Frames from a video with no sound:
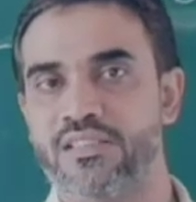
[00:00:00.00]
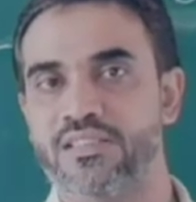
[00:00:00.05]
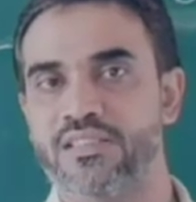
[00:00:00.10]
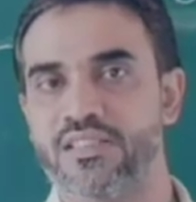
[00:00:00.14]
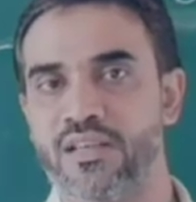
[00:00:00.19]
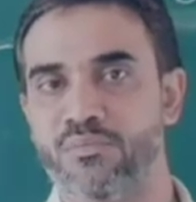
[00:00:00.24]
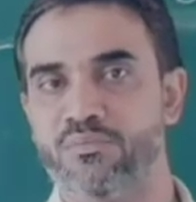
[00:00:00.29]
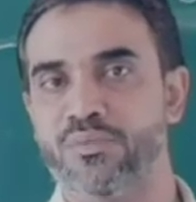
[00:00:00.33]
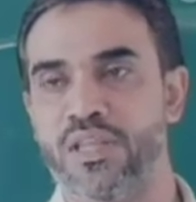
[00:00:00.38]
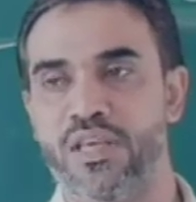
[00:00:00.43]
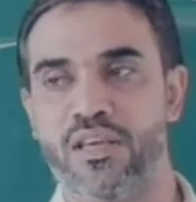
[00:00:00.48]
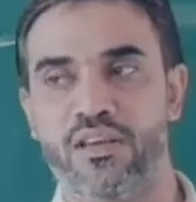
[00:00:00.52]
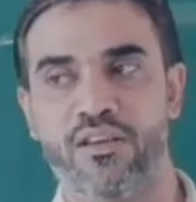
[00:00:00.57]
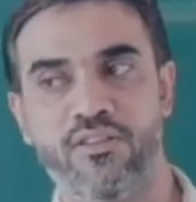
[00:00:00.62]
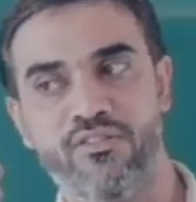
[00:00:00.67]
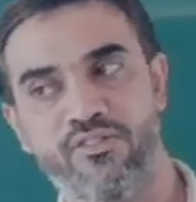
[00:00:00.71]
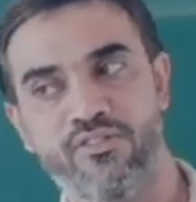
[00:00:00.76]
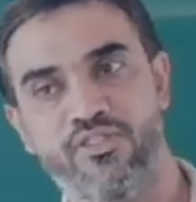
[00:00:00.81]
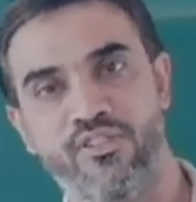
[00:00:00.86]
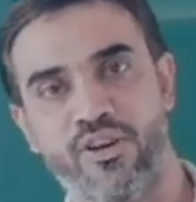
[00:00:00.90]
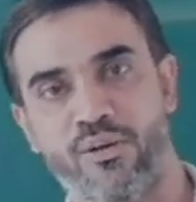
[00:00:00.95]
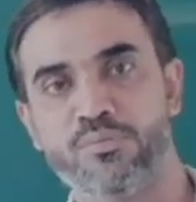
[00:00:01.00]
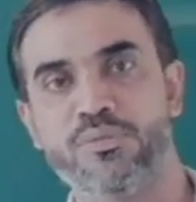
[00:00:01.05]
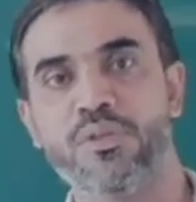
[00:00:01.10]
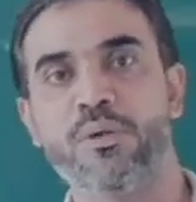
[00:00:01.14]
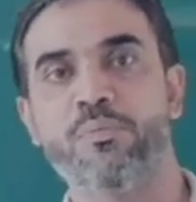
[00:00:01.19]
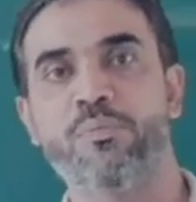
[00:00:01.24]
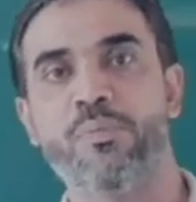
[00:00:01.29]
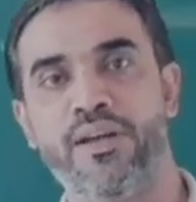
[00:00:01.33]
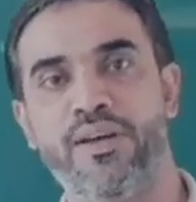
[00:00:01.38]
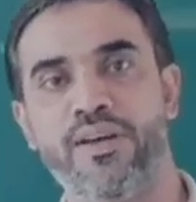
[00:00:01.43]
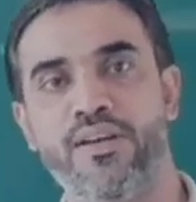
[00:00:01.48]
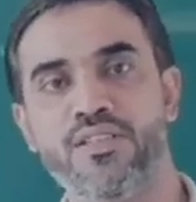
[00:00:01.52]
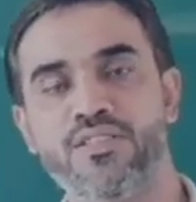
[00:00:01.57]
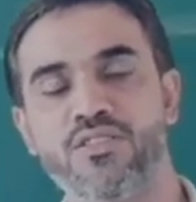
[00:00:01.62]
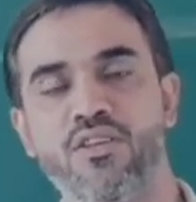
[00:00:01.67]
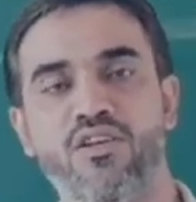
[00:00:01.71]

something from the parents.